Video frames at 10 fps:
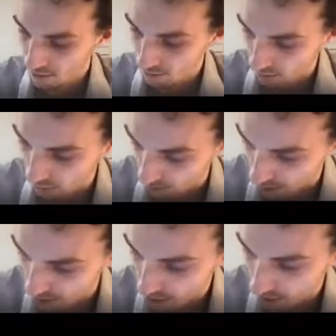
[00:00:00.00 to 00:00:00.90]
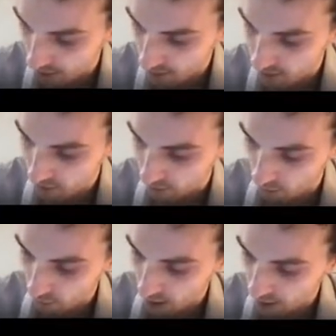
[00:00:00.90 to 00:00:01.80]
So it's not. This is not the
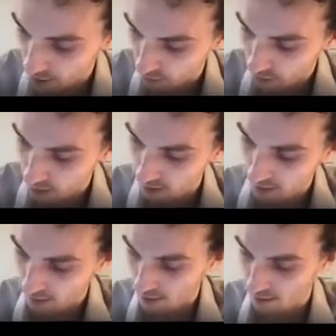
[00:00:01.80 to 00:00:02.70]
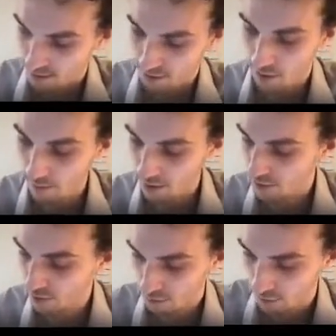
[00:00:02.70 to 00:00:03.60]
grading degree, uh, not
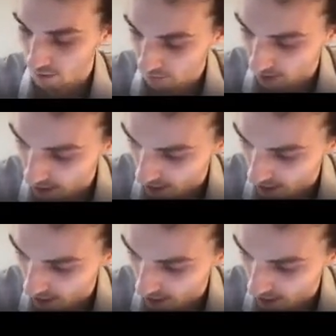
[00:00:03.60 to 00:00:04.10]
homological or anything.